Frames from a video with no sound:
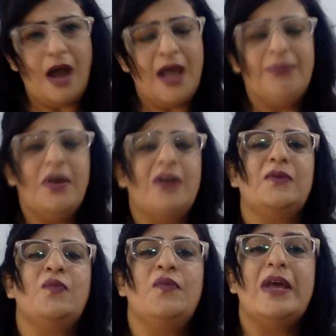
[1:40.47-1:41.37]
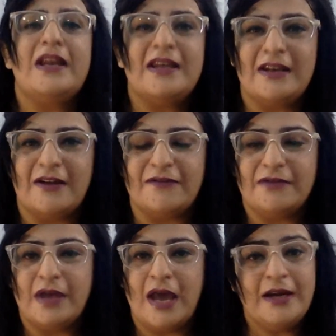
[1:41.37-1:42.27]
I am not well
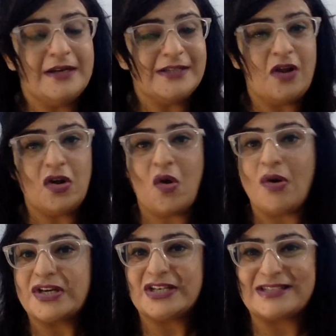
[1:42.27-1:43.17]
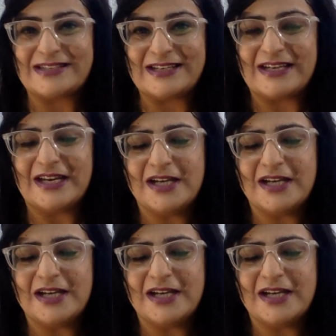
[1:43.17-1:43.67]
enough, and it is not consciously,